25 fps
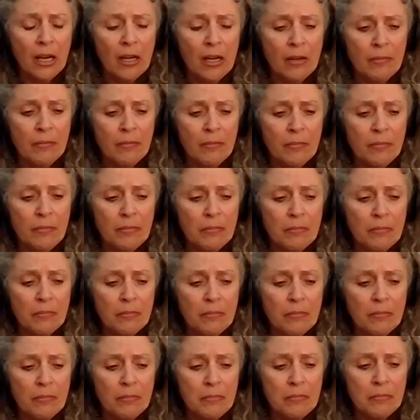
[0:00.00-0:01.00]

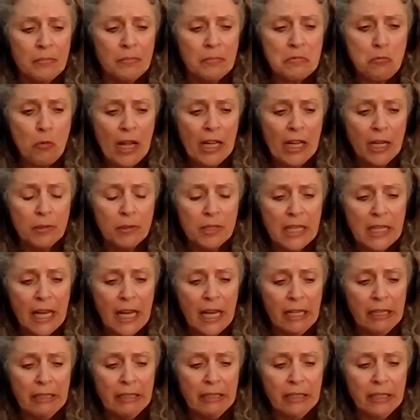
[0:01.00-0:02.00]
While I
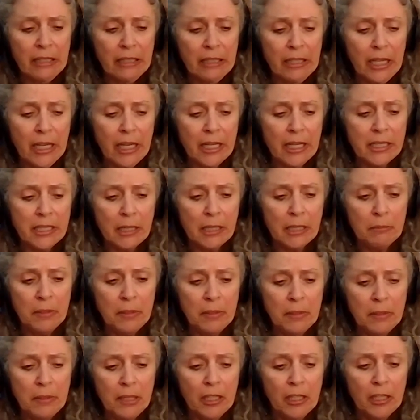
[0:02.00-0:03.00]
was at
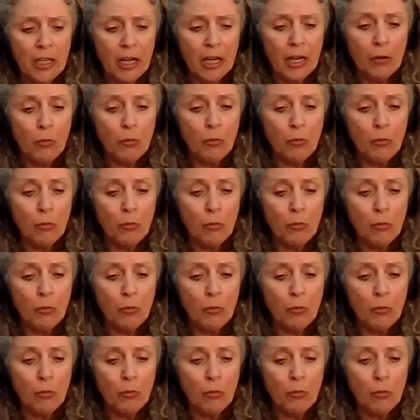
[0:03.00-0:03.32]
SAP,